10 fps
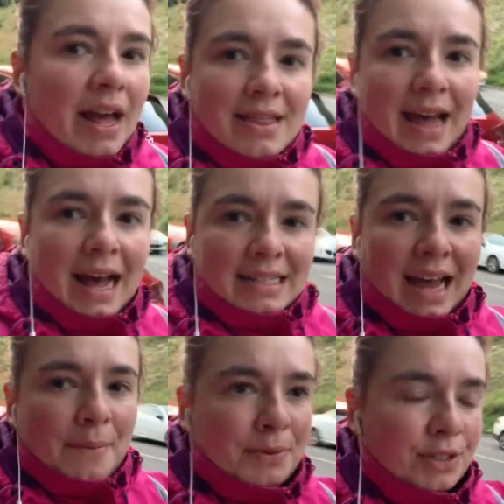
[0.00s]
that had to
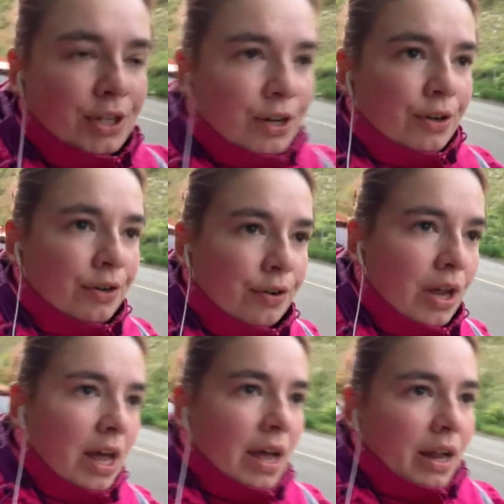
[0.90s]
happen to
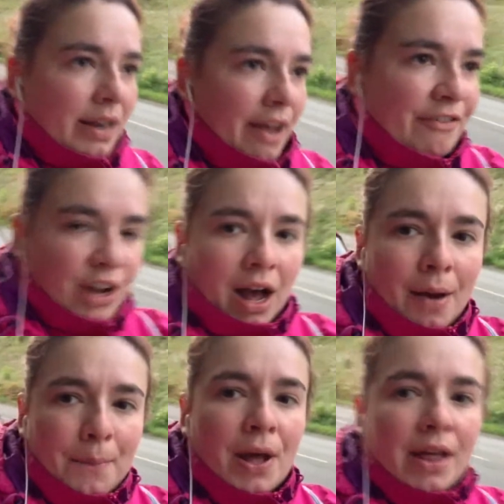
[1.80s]
lift
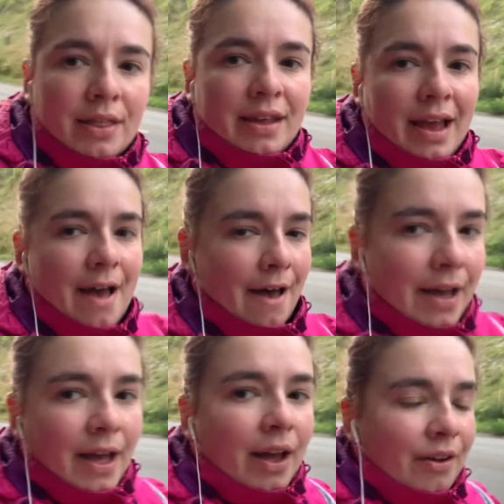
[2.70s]
up the
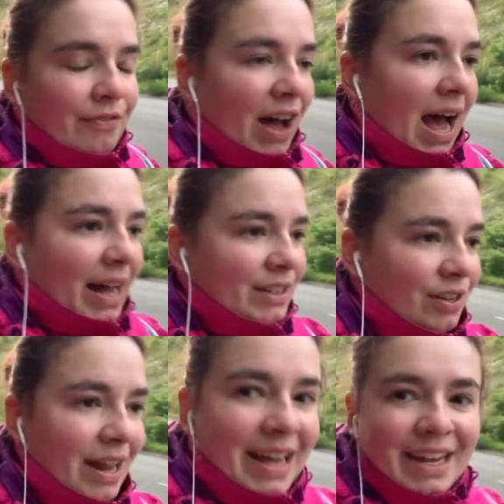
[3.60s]
van so
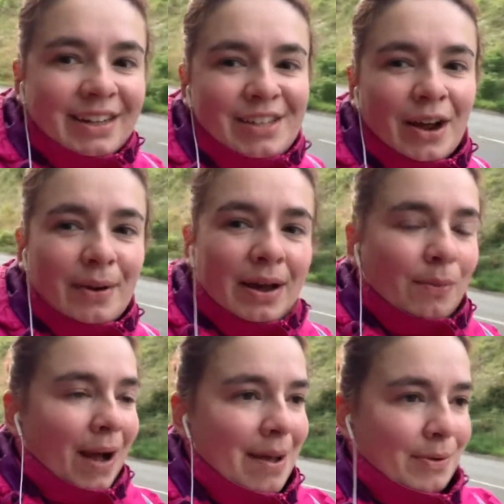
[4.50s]
they can tow it
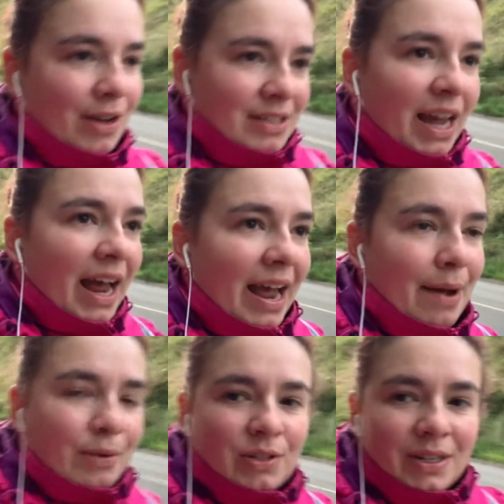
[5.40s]
away, because it
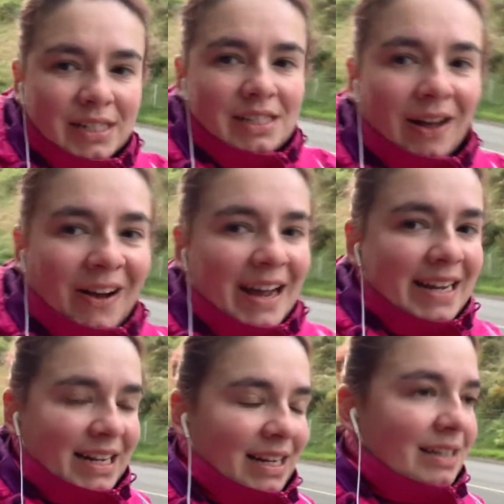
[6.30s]
was on its
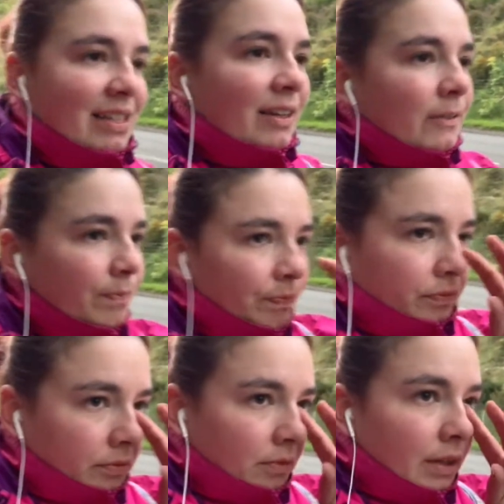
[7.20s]
side and
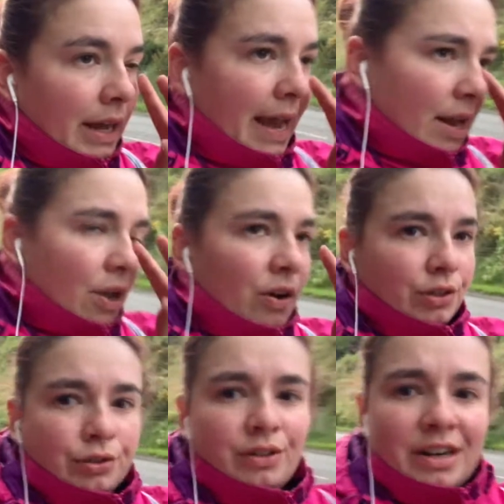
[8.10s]
it looked
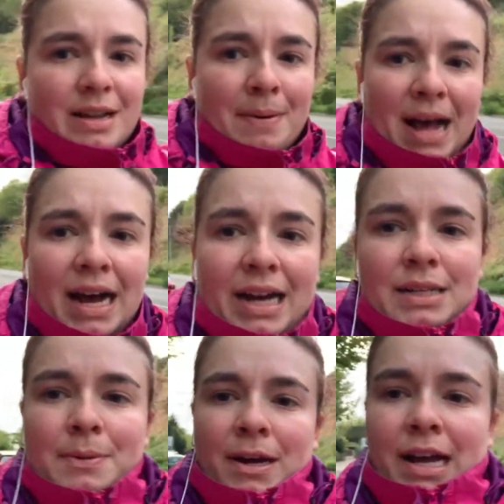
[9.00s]
really
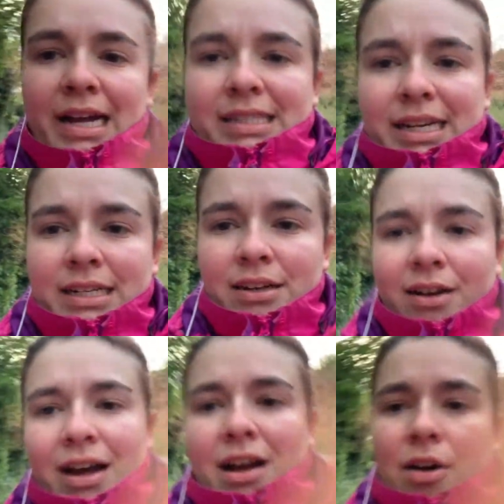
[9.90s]
bad. But at the same
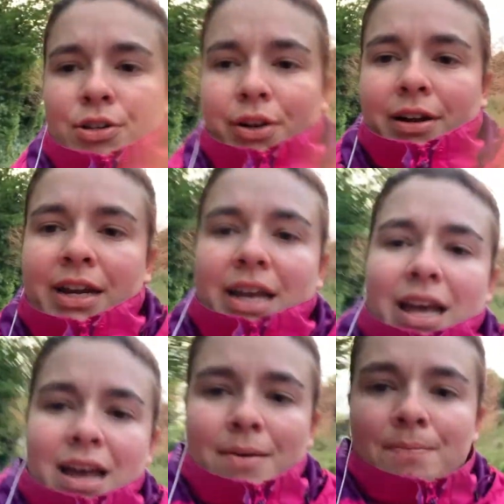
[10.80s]
time, oh sorry
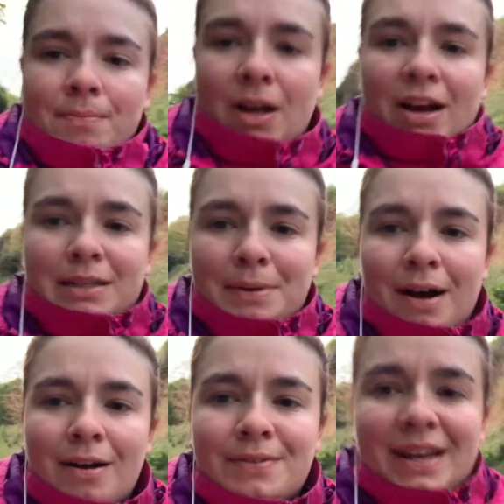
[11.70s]
guys, my
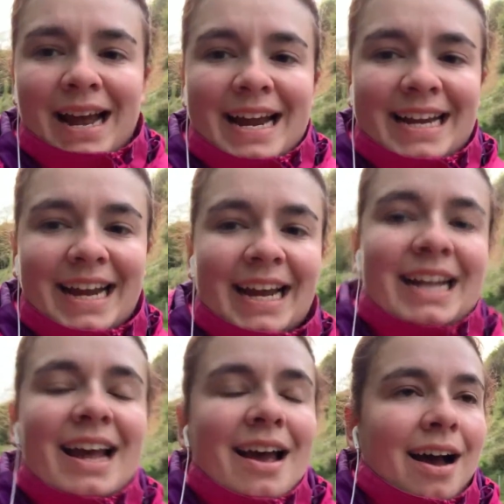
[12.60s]
arms are aching,
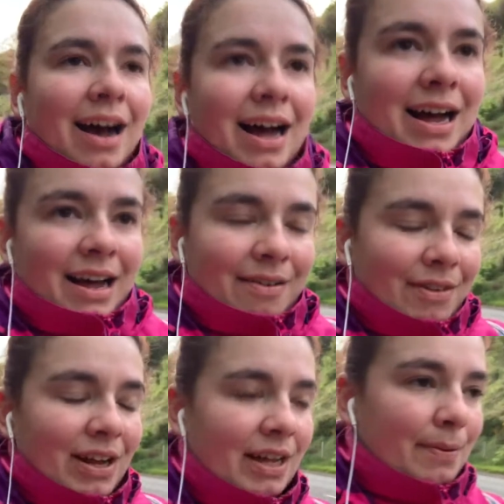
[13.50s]

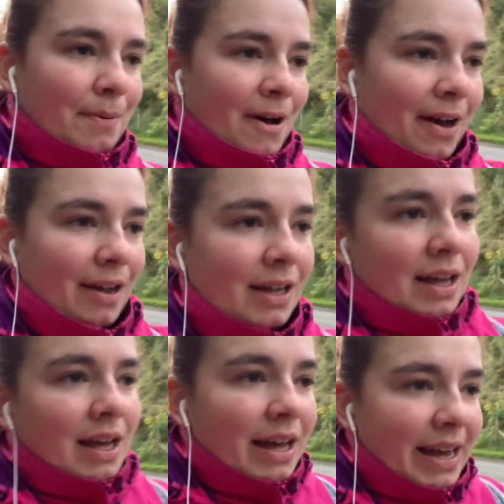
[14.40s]
but
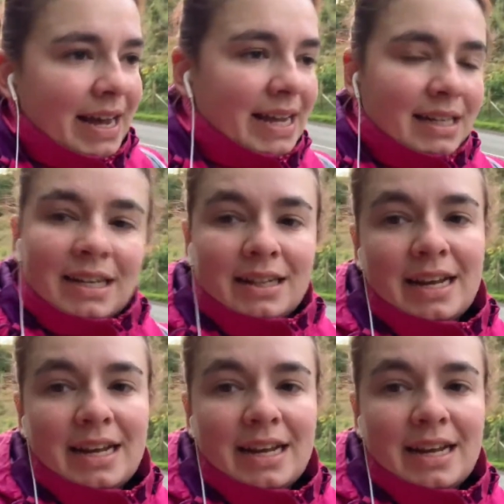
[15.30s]
it's